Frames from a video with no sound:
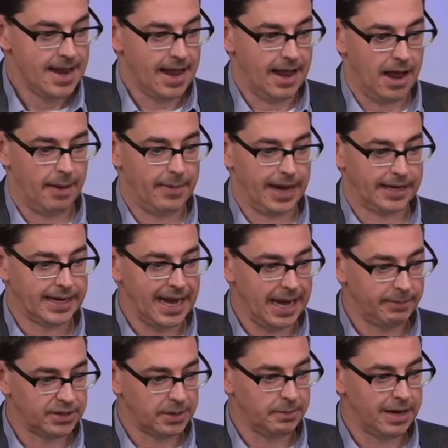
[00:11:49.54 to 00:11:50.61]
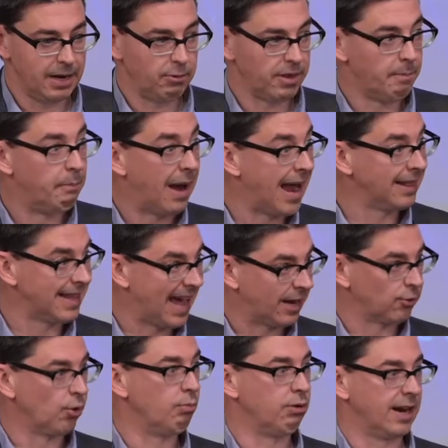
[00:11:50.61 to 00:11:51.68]
and came to me with
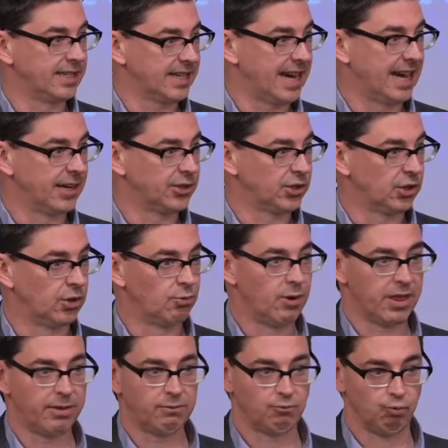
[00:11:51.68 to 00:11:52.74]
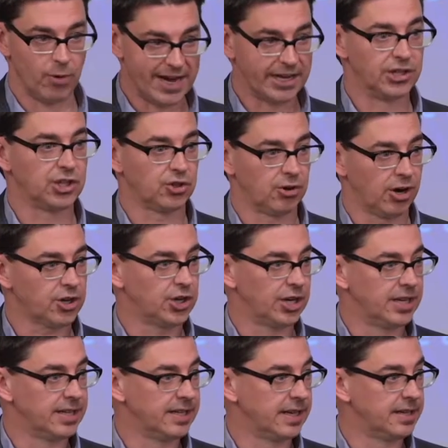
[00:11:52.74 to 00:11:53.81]
bilateral breast cancer with
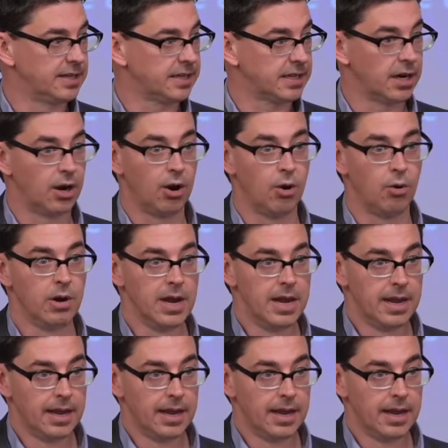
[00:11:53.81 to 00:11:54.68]
reconstructions. And so